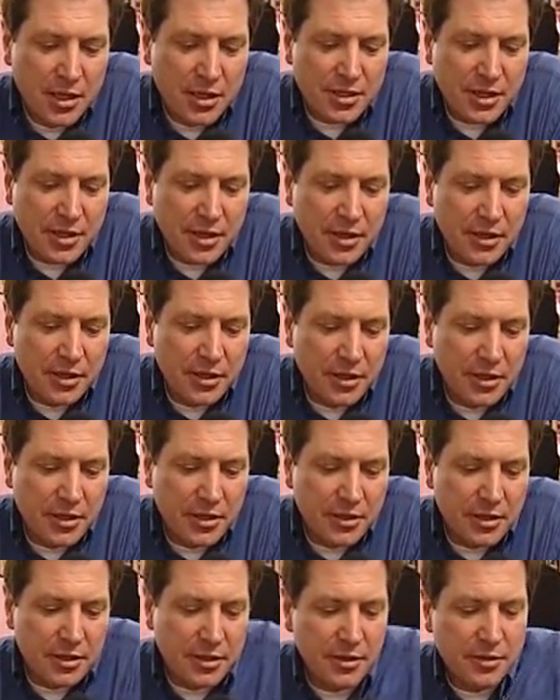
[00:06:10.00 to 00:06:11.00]
because I think
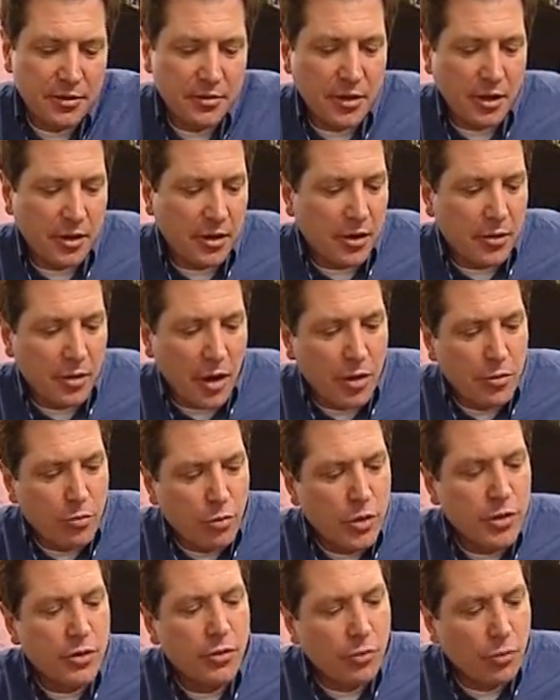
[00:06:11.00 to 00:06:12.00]
in, in, I, I
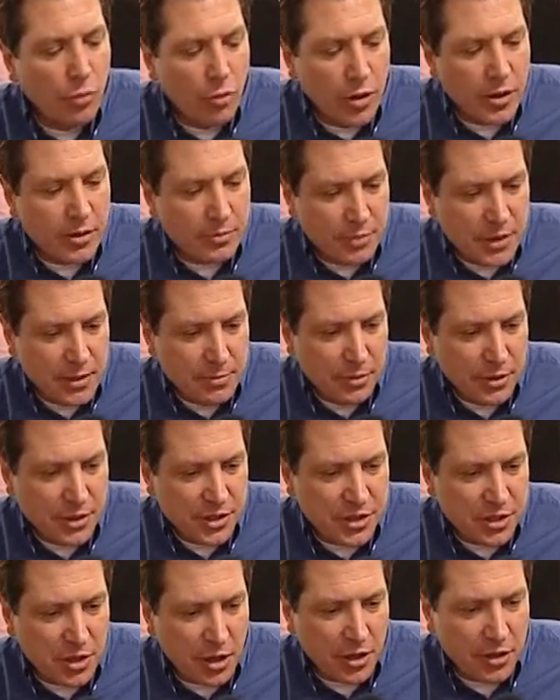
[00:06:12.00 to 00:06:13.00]
wouldn't want people to
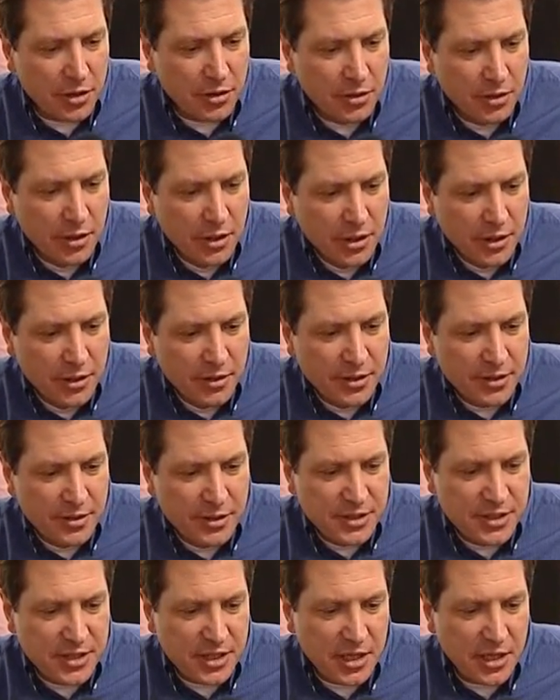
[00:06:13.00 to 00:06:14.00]
start
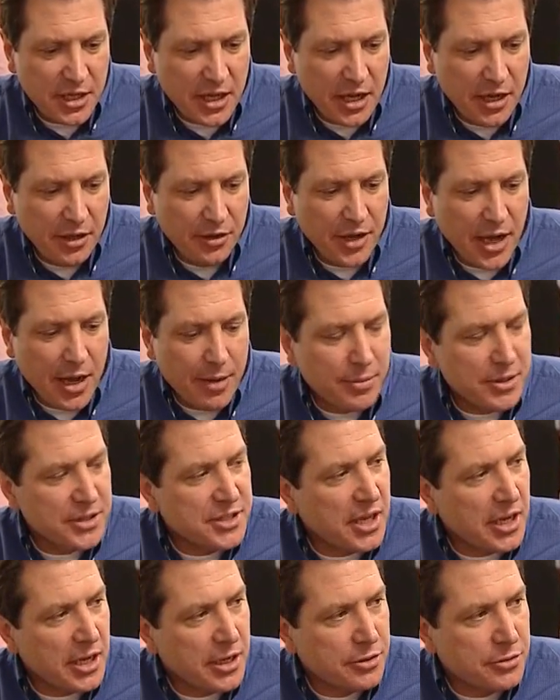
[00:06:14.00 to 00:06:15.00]
seeing LDAP as
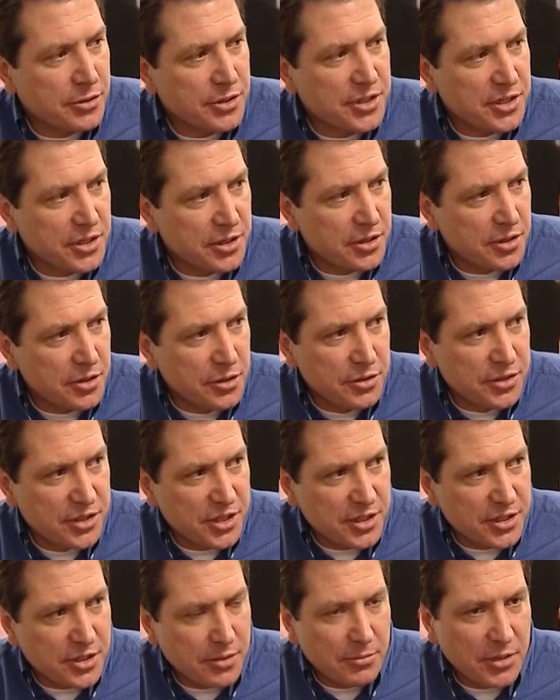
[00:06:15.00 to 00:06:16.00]
the entrance into the new
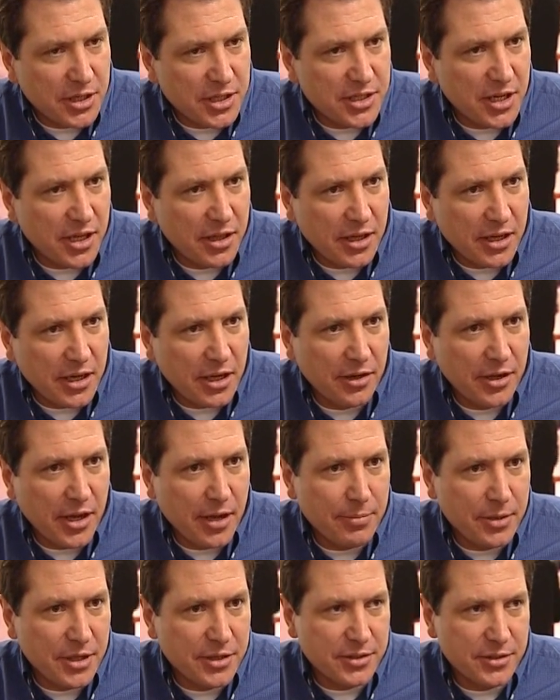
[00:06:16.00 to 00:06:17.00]
system because I think
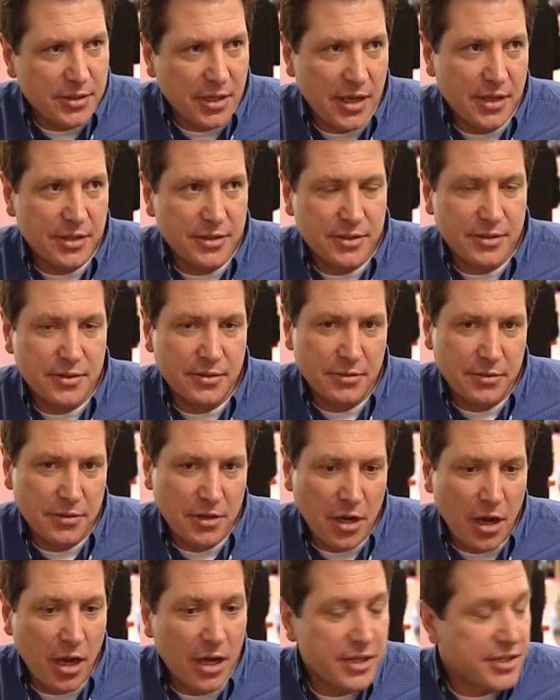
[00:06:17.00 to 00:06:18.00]
LDAP has, has
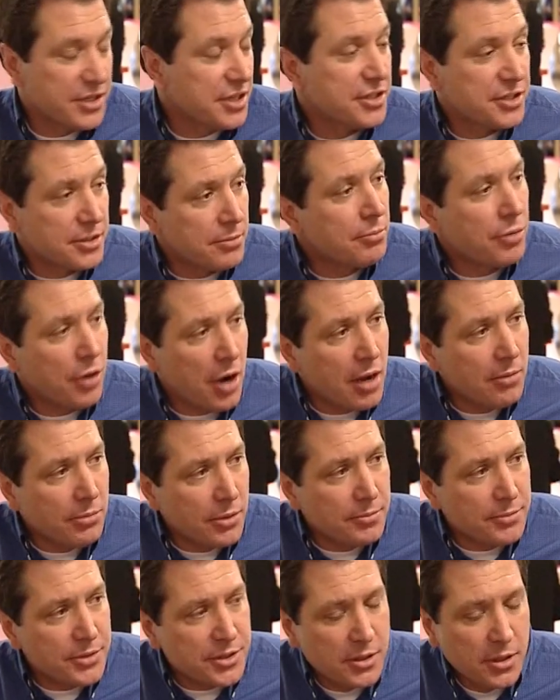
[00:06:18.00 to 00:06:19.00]
caused us some
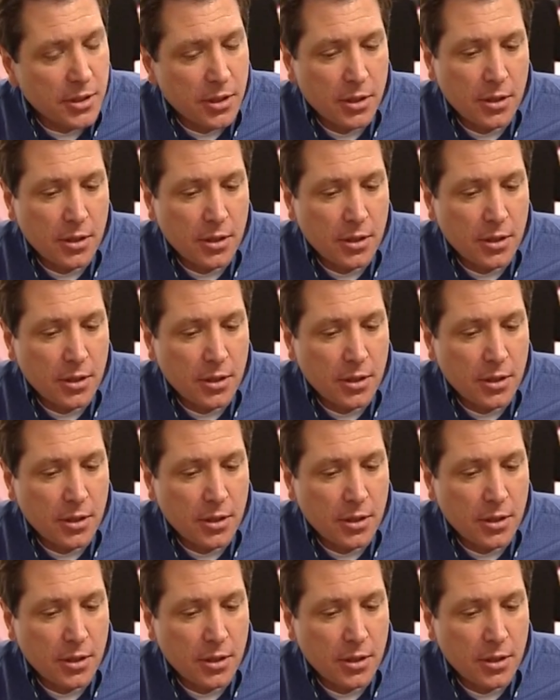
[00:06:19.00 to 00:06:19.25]
problems.